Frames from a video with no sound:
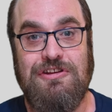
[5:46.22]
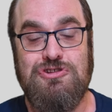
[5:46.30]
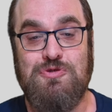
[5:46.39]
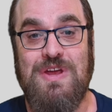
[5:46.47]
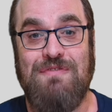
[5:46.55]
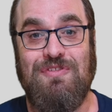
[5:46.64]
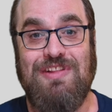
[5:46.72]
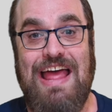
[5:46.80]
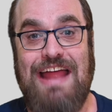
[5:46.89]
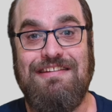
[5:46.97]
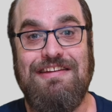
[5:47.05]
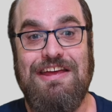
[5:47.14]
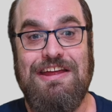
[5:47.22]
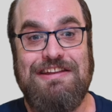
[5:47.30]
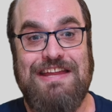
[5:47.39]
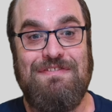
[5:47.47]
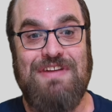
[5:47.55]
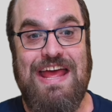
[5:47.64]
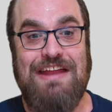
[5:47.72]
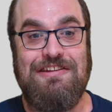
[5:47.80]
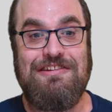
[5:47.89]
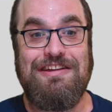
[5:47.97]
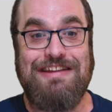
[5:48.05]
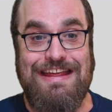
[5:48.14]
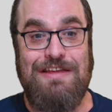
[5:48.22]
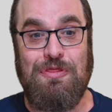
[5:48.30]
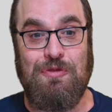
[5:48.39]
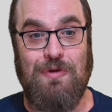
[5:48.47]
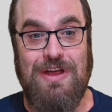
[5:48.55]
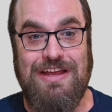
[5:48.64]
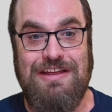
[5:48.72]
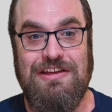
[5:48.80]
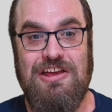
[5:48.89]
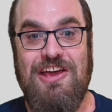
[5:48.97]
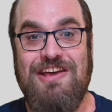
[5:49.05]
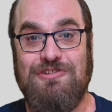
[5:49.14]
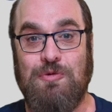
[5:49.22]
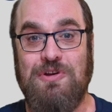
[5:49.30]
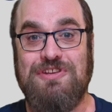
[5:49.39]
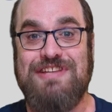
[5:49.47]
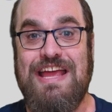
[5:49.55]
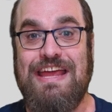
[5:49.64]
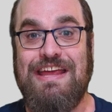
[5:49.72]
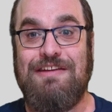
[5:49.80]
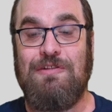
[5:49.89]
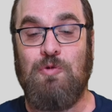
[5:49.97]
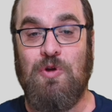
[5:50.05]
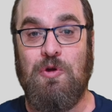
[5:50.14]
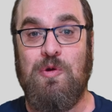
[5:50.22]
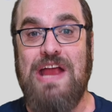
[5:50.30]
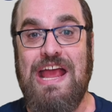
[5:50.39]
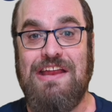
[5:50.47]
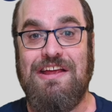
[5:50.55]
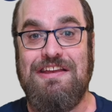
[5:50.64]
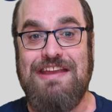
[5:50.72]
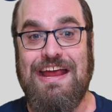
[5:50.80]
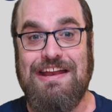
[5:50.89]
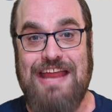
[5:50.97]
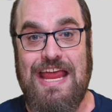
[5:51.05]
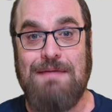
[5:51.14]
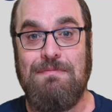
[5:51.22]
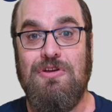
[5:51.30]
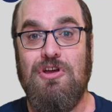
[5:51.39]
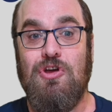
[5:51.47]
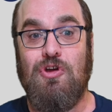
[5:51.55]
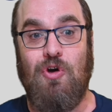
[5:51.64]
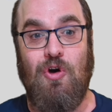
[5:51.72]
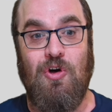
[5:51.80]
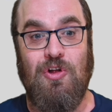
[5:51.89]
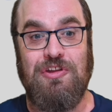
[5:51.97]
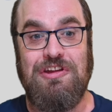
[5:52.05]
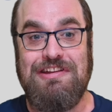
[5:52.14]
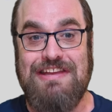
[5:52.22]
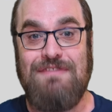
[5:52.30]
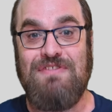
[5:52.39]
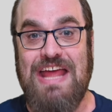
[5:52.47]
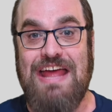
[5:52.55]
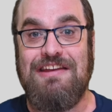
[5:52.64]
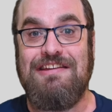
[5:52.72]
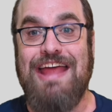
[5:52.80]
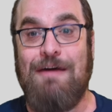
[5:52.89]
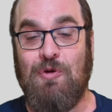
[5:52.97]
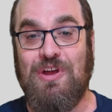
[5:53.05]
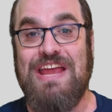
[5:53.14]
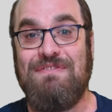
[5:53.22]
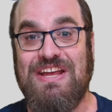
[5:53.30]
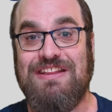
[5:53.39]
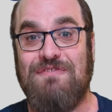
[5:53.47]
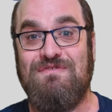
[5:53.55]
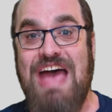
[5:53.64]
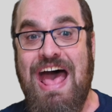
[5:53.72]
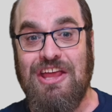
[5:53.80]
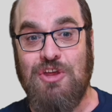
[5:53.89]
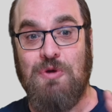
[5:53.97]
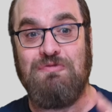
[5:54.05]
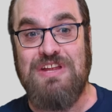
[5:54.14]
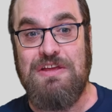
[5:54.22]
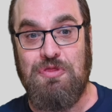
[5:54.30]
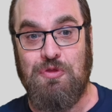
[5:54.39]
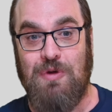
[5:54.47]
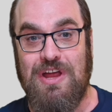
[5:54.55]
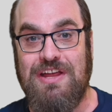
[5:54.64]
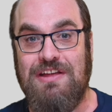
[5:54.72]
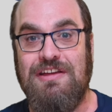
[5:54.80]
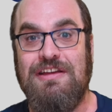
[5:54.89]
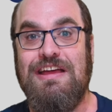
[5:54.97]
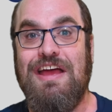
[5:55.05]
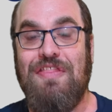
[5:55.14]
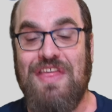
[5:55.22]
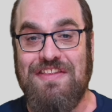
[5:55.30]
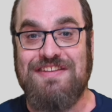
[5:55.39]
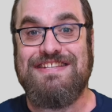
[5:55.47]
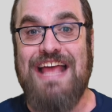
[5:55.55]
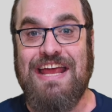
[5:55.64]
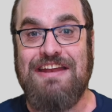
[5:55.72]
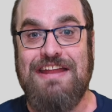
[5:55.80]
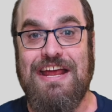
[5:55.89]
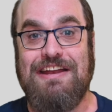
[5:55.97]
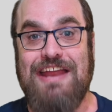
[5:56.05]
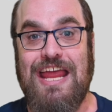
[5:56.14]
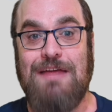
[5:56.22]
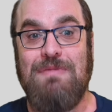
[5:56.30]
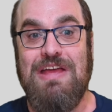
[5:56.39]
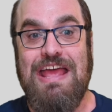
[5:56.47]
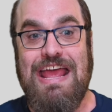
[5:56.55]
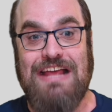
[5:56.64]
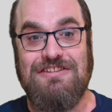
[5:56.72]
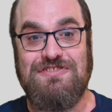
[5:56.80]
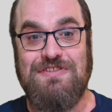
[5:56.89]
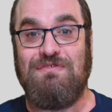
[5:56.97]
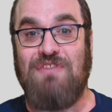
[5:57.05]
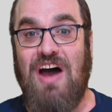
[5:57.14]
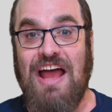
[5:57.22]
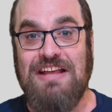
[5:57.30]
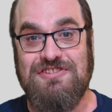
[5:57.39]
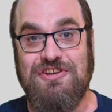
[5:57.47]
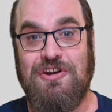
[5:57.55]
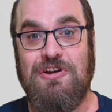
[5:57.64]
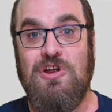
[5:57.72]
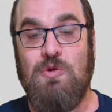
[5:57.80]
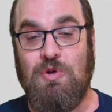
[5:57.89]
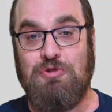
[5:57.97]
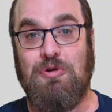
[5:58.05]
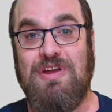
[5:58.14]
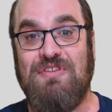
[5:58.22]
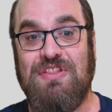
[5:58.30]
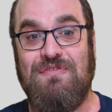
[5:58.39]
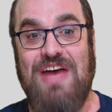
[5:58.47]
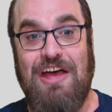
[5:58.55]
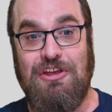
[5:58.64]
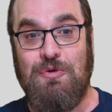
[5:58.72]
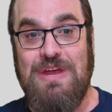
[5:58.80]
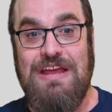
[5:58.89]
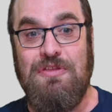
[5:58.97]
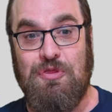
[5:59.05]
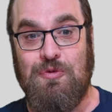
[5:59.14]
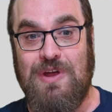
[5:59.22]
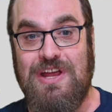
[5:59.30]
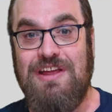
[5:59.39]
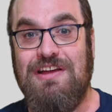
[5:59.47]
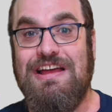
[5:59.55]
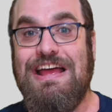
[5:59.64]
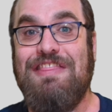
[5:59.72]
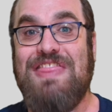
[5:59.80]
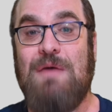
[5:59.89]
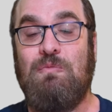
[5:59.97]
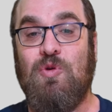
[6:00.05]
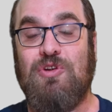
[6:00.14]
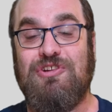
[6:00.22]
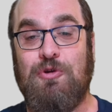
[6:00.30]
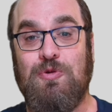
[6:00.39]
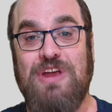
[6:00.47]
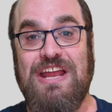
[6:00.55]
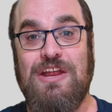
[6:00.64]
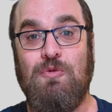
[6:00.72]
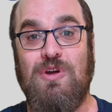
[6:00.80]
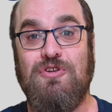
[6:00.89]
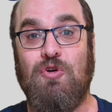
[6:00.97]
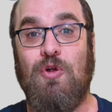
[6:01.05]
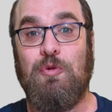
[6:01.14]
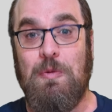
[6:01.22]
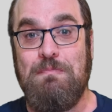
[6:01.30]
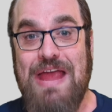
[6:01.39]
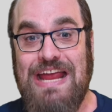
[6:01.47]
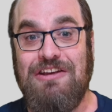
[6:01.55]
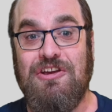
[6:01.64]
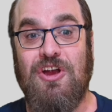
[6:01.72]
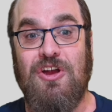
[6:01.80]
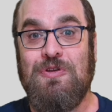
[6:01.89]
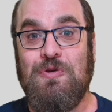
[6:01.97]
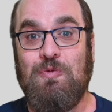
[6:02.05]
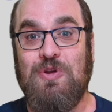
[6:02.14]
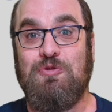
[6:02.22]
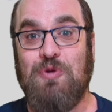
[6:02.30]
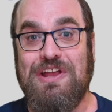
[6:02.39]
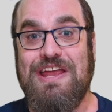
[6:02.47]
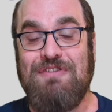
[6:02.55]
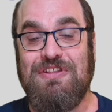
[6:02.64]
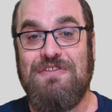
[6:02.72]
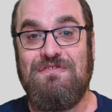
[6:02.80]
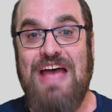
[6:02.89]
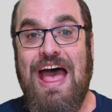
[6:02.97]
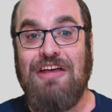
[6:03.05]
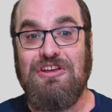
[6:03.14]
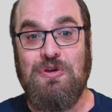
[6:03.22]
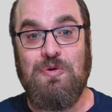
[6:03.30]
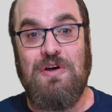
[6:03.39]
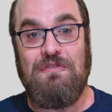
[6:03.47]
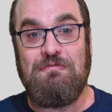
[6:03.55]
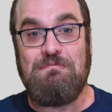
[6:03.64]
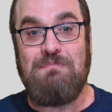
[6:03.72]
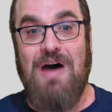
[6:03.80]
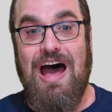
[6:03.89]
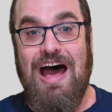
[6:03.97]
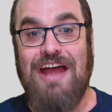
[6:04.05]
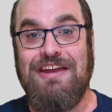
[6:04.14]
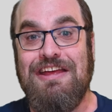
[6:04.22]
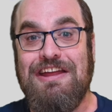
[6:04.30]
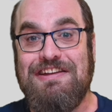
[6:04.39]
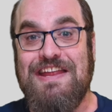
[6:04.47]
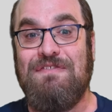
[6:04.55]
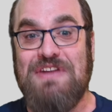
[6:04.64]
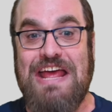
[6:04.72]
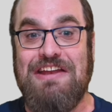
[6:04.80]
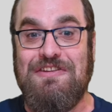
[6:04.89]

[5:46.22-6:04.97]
So we have let dividend d3. So we're saying we're creating a nickname called dividend, and we're giving it the value of d3. Then the second nickname is divisor, which we're giving the value e3. Then we're creating one called remainder, which we're giving the value of mod dividend